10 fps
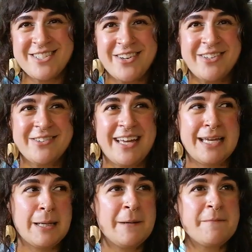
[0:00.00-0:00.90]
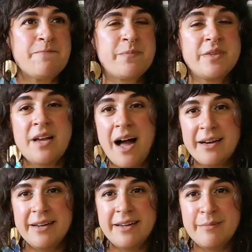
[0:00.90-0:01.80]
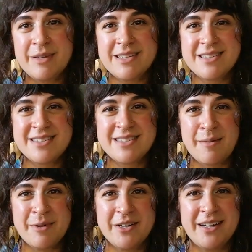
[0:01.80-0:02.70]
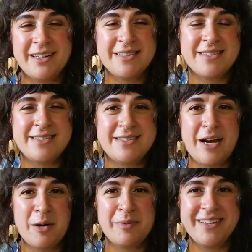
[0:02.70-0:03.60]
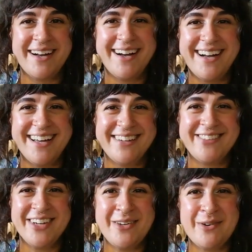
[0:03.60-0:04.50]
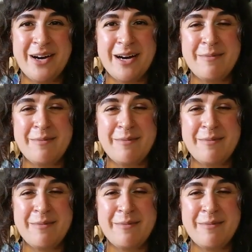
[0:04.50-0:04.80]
Are you like not knitting because it's summer and it's terribly hot where you are?